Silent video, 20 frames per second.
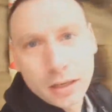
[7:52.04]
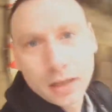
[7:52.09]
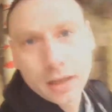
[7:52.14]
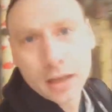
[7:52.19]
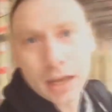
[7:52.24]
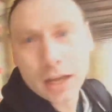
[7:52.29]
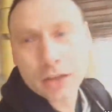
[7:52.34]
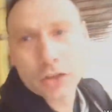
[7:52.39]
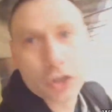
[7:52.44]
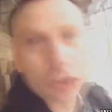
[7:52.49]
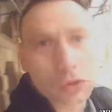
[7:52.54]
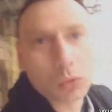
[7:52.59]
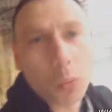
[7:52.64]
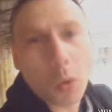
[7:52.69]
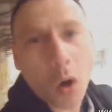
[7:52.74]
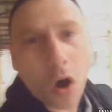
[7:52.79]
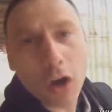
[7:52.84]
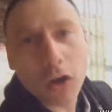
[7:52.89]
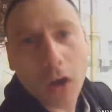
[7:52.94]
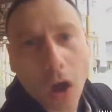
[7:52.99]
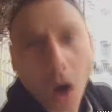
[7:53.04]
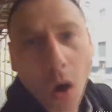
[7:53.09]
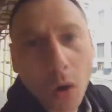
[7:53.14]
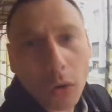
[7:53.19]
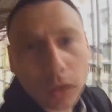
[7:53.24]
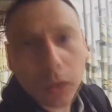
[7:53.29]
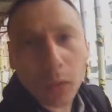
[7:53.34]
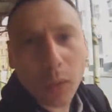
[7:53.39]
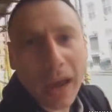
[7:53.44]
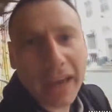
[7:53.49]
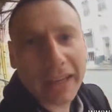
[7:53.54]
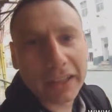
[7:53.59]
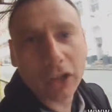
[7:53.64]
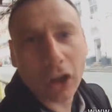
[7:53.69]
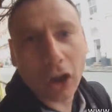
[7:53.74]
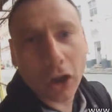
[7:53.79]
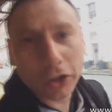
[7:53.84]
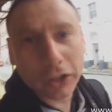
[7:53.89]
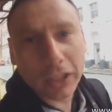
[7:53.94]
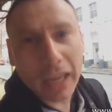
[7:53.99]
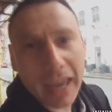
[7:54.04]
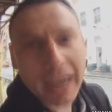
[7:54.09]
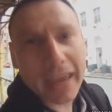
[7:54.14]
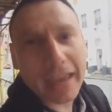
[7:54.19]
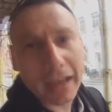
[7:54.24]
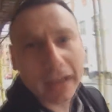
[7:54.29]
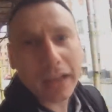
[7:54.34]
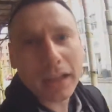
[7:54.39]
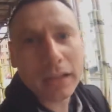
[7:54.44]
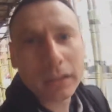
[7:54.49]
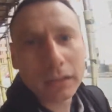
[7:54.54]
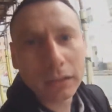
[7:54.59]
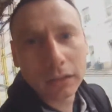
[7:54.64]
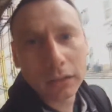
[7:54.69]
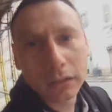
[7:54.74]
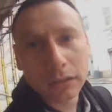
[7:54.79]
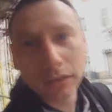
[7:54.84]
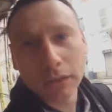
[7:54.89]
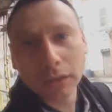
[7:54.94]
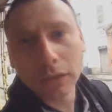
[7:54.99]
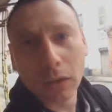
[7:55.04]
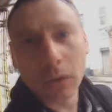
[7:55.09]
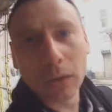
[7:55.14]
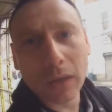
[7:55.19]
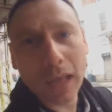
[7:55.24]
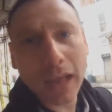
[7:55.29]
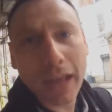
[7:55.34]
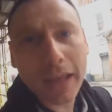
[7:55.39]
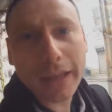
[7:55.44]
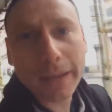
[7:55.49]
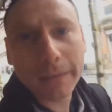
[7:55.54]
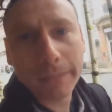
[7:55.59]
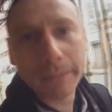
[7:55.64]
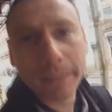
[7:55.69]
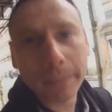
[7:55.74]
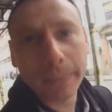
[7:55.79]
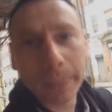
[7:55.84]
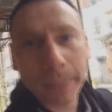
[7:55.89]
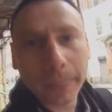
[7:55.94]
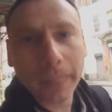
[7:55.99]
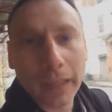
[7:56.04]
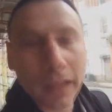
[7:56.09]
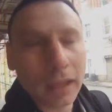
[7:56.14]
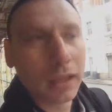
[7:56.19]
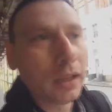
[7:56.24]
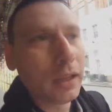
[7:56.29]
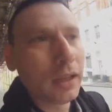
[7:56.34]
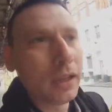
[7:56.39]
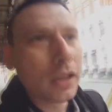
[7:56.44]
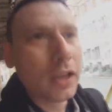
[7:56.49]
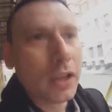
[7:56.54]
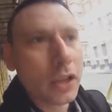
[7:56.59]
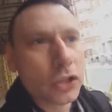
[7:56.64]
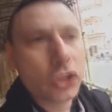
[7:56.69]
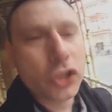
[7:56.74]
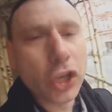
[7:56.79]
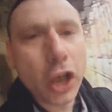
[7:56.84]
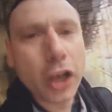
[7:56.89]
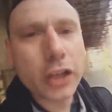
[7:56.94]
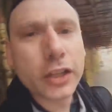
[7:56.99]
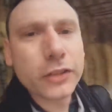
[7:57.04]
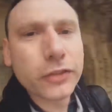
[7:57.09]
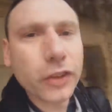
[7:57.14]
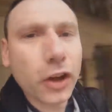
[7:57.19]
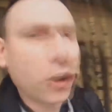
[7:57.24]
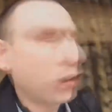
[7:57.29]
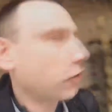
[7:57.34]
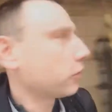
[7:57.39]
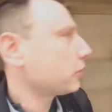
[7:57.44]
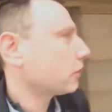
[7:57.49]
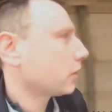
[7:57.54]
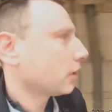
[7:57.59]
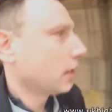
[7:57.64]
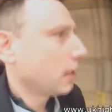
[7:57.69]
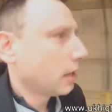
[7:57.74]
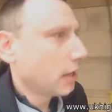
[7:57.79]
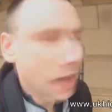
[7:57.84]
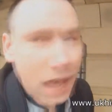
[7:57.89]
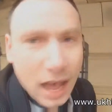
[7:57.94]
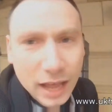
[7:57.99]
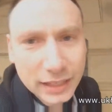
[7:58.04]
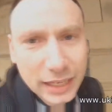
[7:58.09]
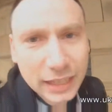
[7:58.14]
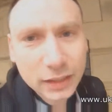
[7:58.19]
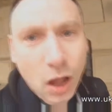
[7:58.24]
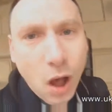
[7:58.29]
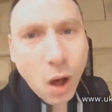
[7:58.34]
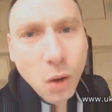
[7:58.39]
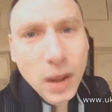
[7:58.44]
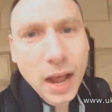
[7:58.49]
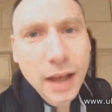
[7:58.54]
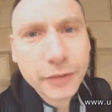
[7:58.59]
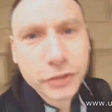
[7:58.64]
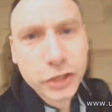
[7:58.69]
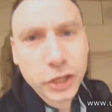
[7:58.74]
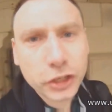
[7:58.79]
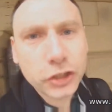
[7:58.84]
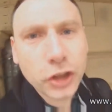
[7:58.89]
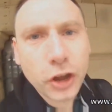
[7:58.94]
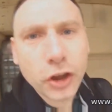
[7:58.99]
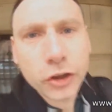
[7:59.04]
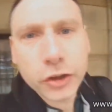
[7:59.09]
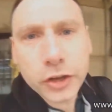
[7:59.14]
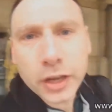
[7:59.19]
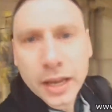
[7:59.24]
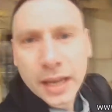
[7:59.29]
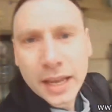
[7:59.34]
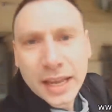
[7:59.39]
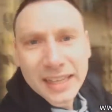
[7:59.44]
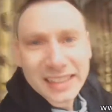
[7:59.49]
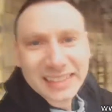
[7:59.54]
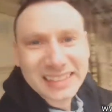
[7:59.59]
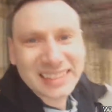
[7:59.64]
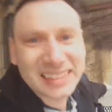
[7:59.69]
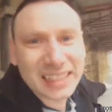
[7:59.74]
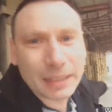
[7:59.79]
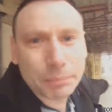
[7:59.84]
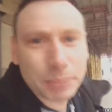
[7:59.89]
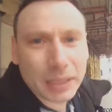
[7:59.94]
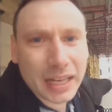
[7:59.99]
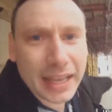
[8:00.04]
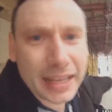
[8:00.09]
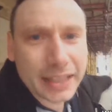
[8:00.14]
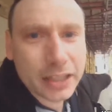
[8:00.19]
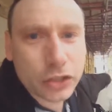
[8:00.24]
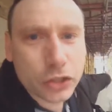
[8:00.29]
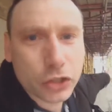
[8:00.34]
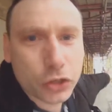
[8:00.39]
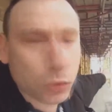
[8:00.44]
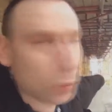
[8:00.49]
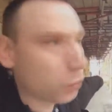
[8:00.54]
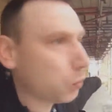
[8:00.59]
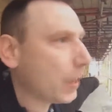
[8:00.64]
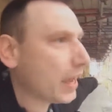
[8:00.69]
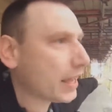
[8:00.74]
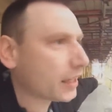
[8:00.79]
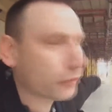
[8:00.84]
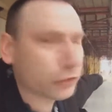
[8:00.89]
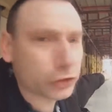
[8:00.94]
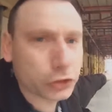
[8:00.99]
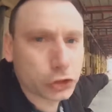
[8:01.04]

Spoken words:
and just walk all the way down here, okay, turn around, and then all I have to do is simply to wait for